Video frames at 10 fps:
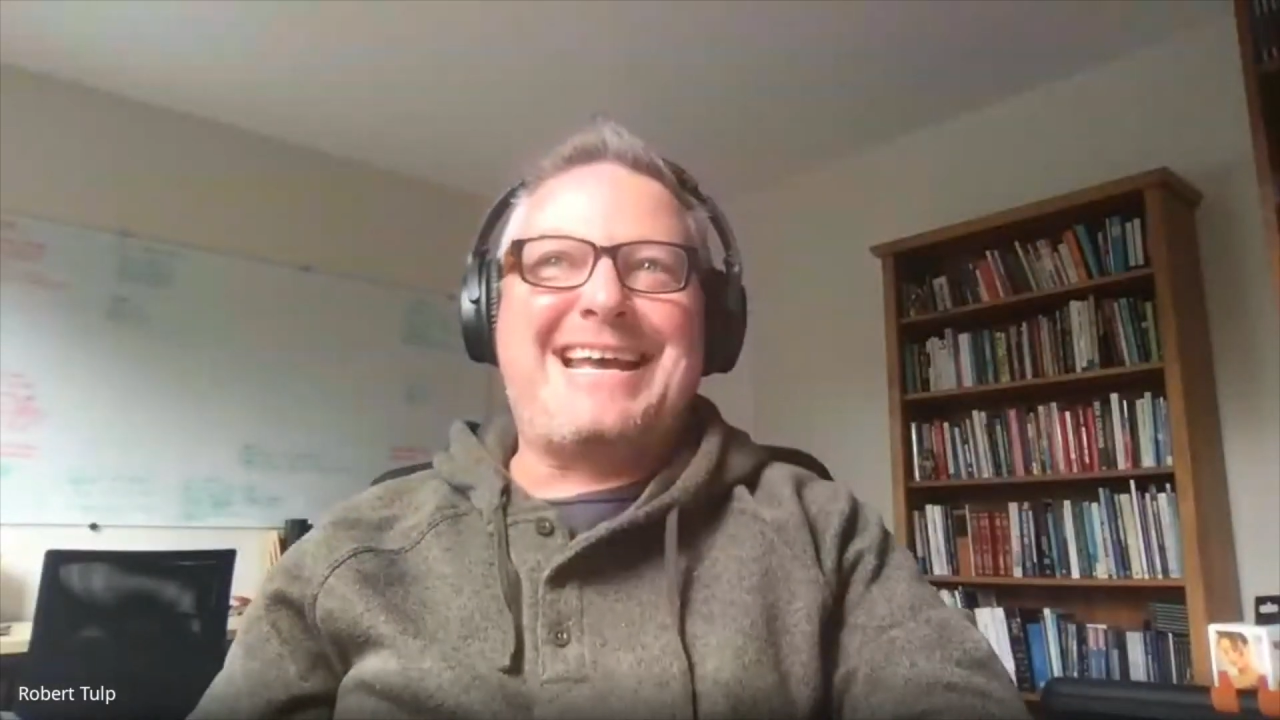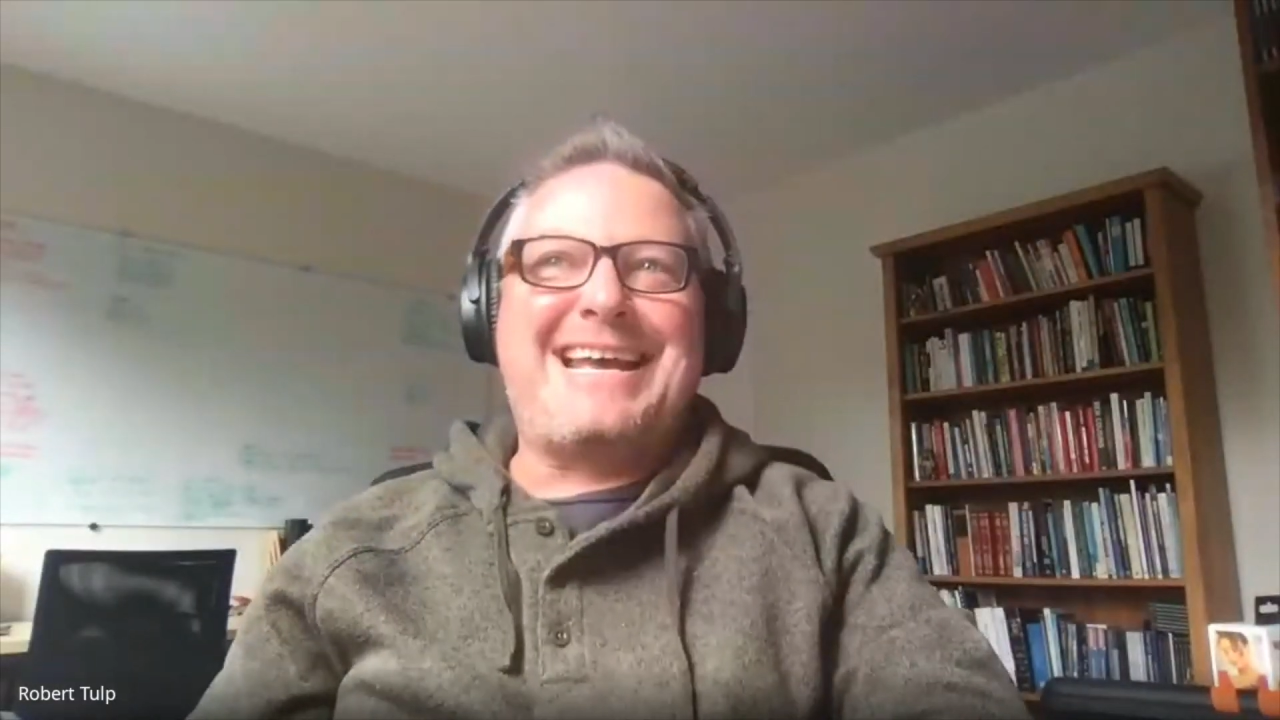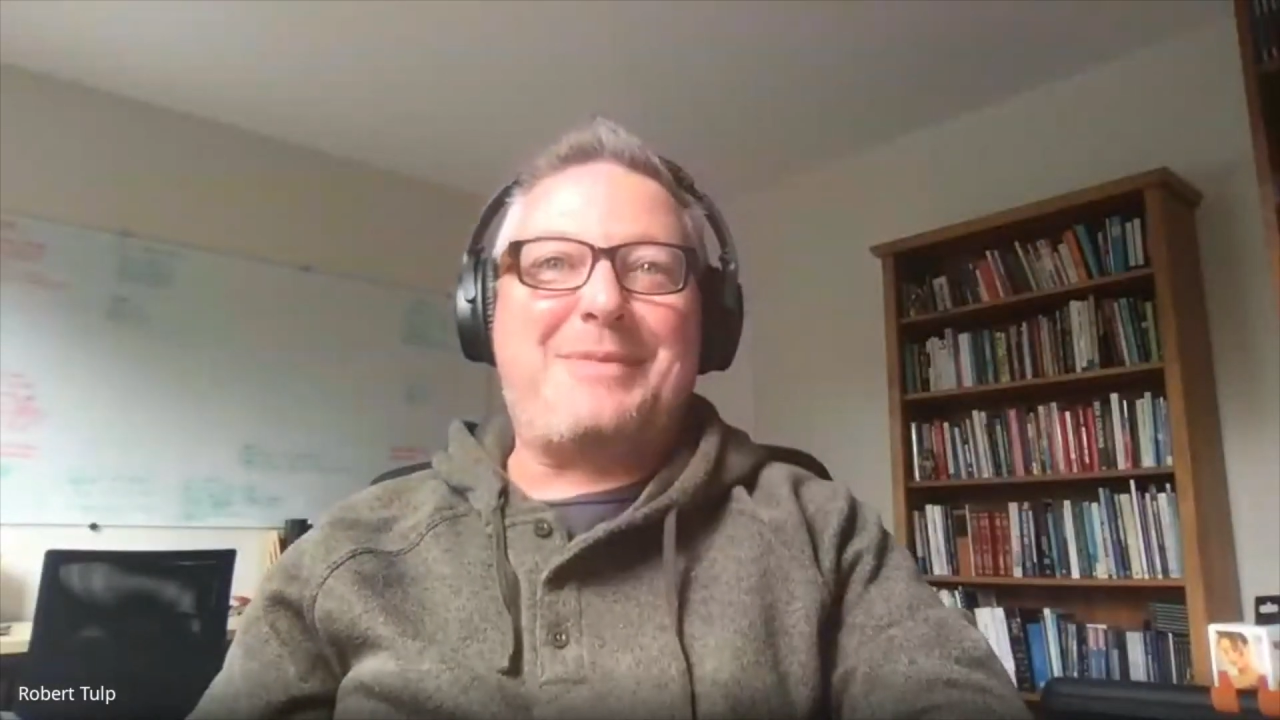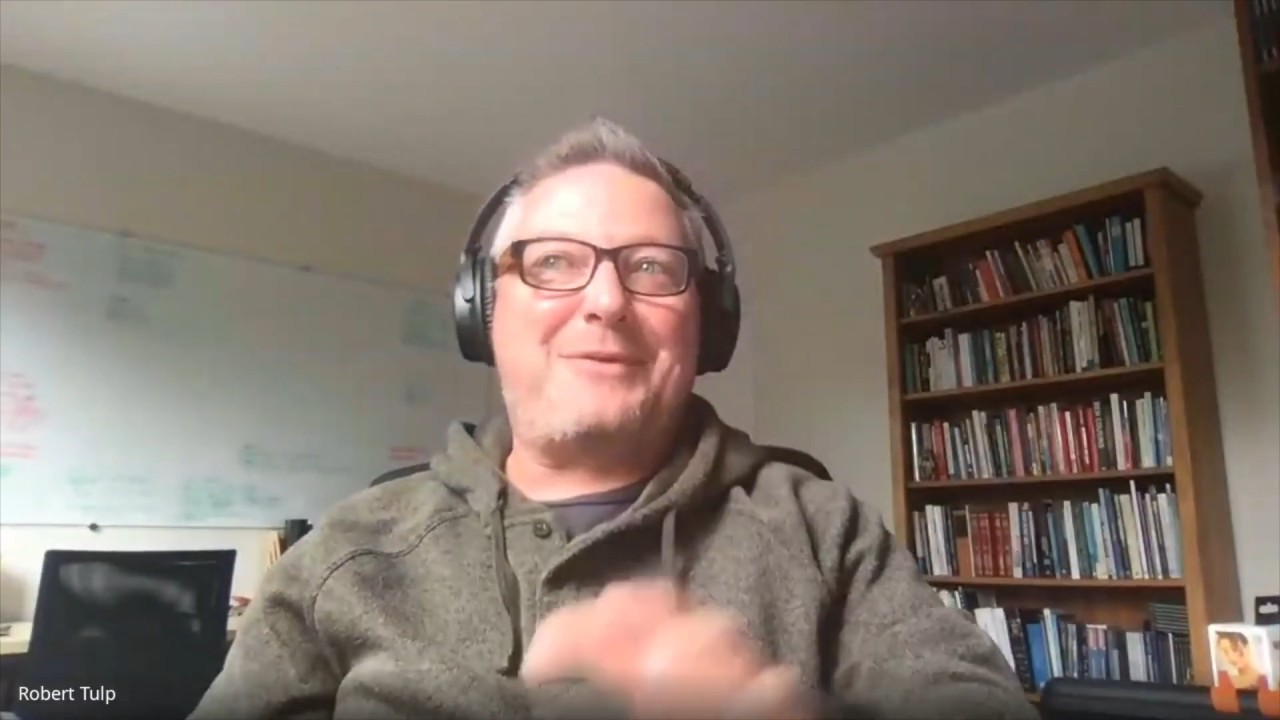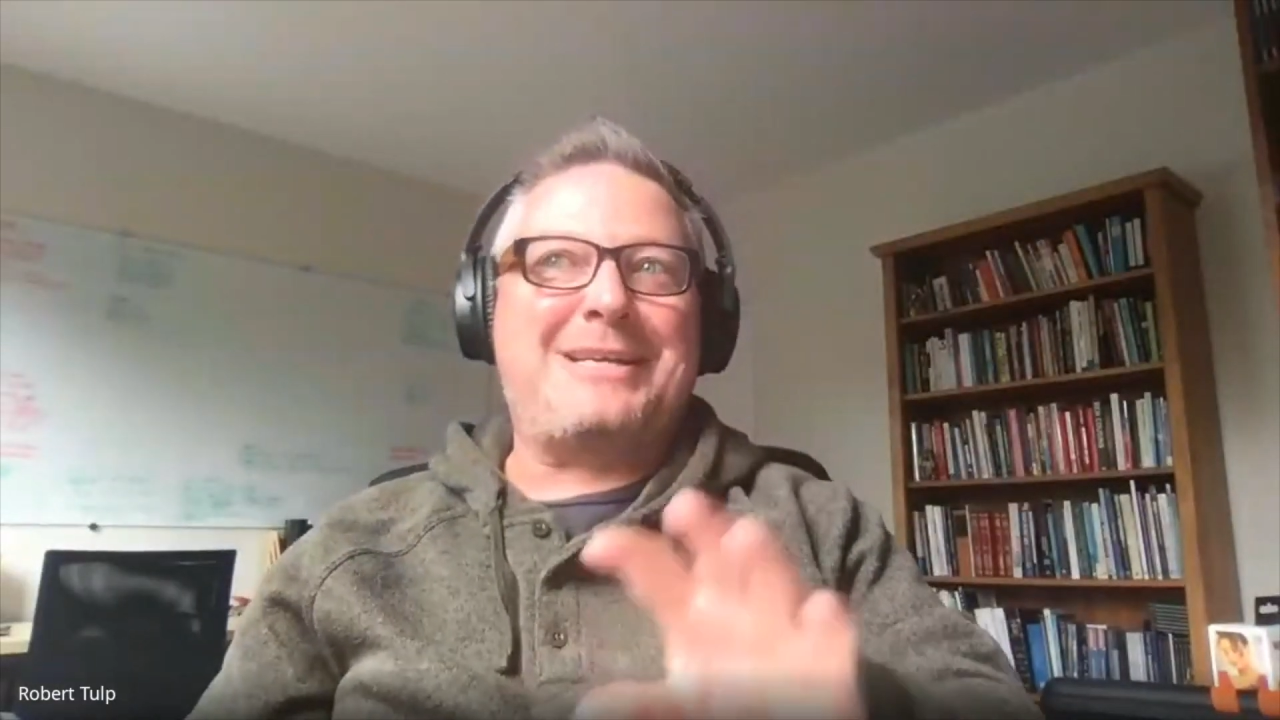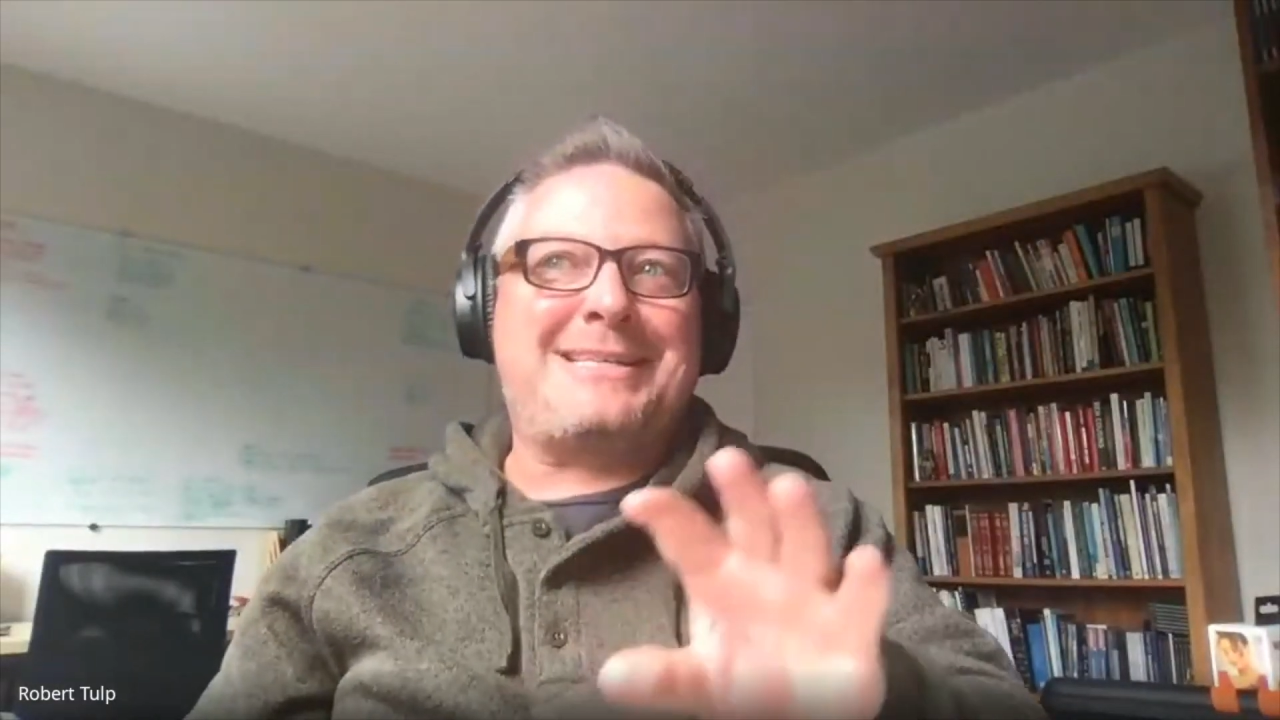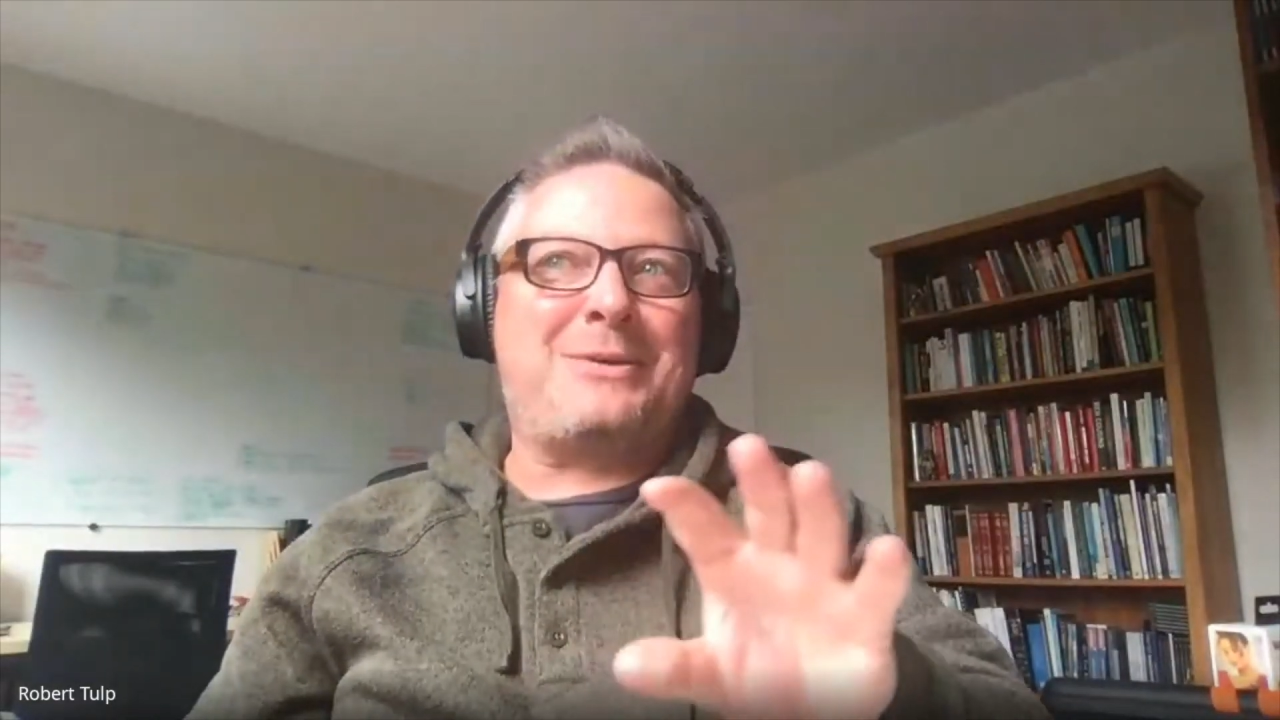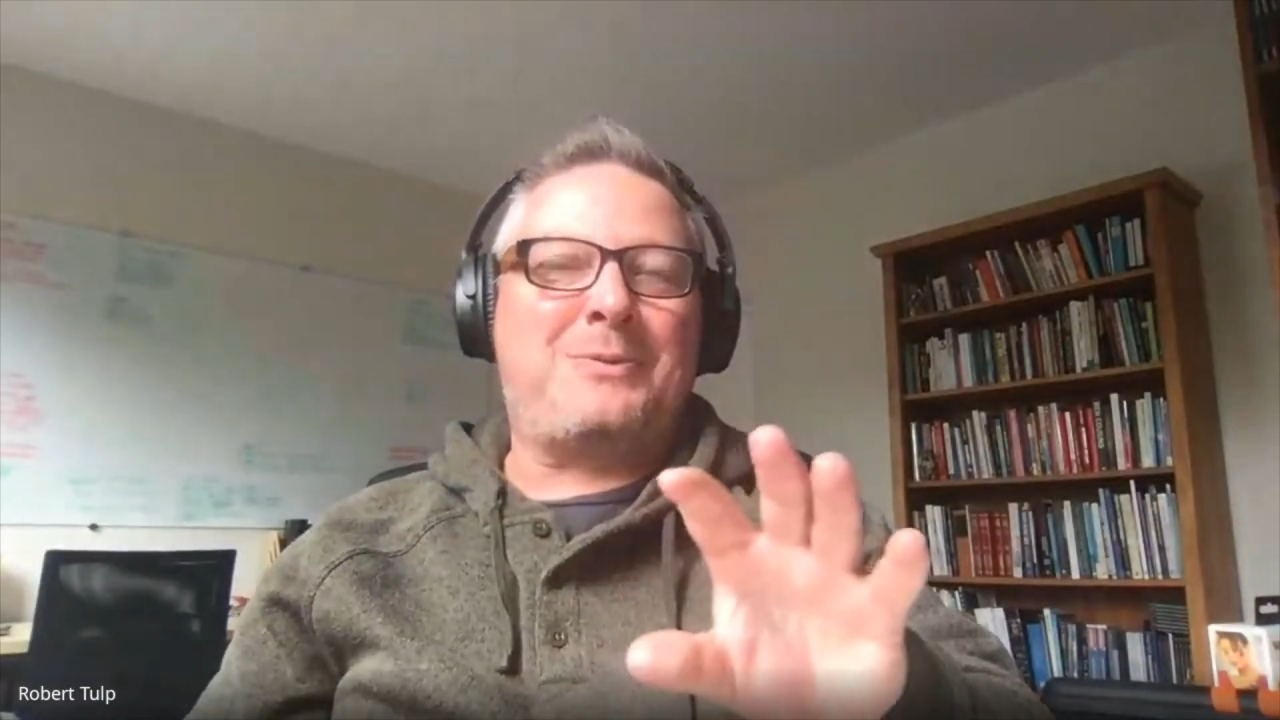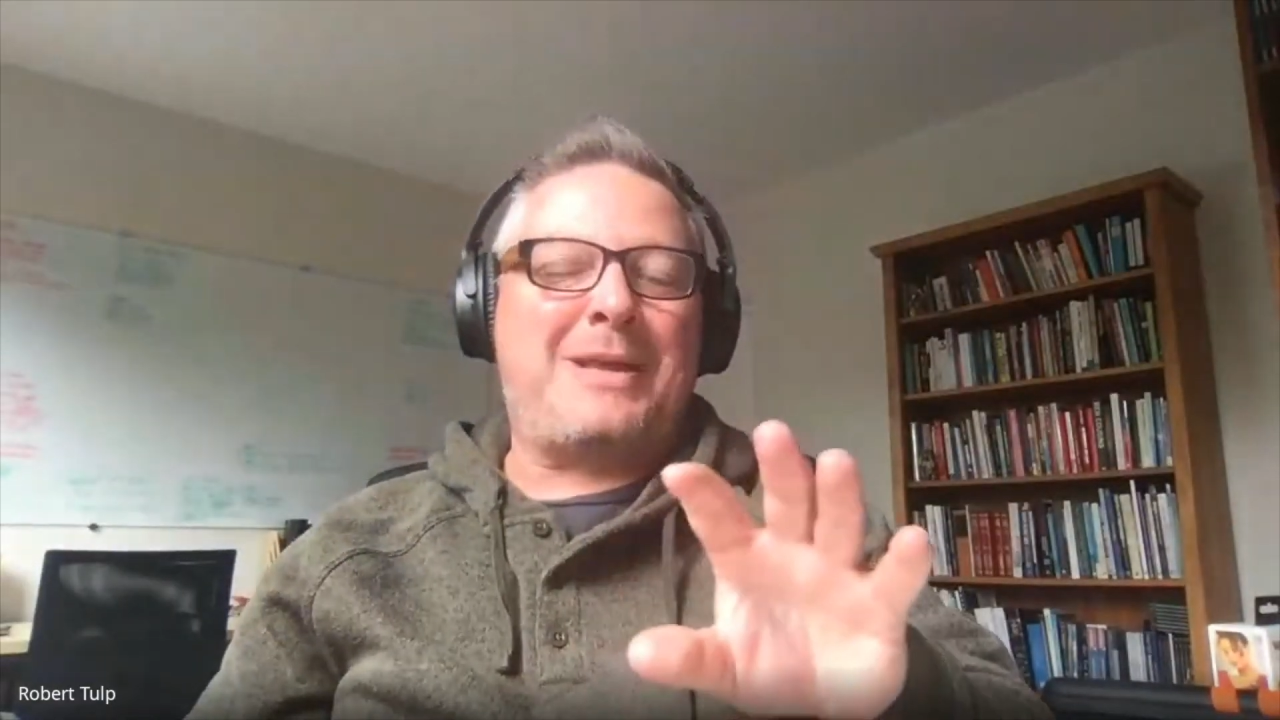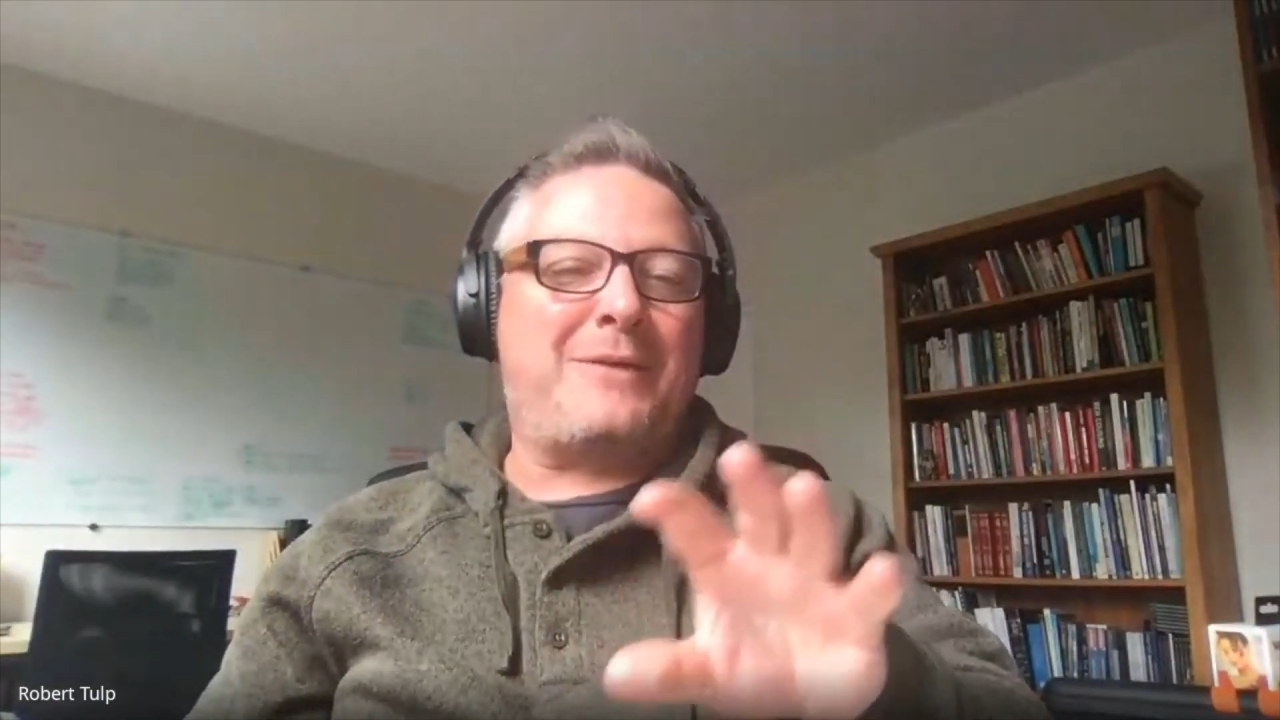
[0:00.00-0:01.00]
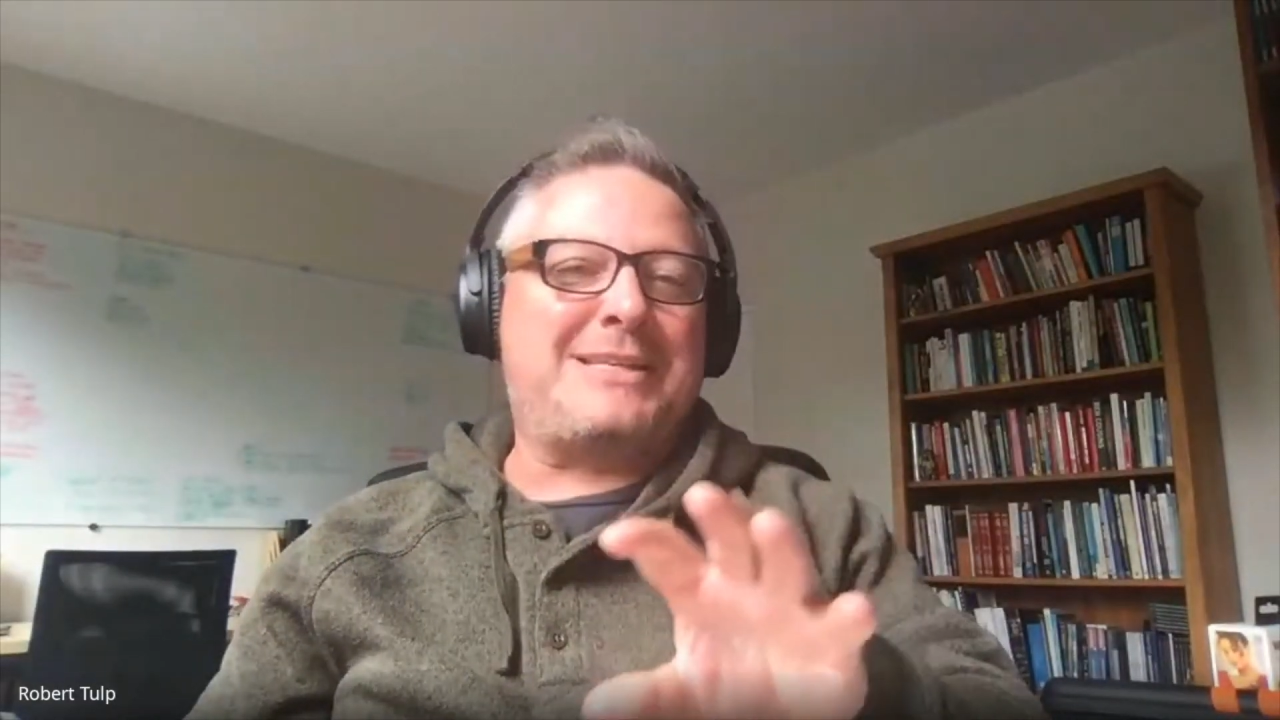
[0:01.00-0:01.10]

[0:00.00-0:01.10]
have